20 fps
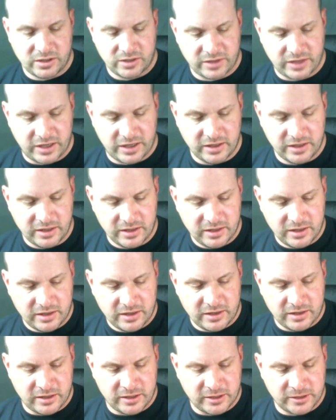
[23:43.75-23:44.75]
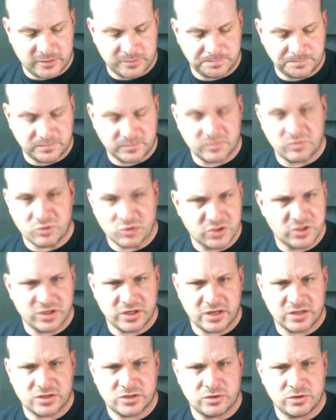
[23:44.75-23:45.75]
Okay. Most you can
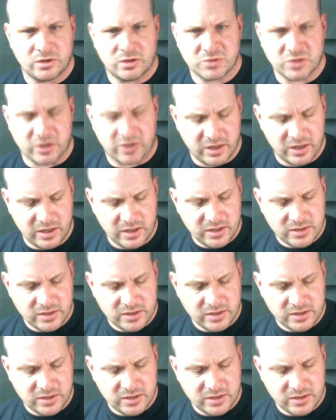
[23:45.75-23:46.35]
get is 2. I'm sorry.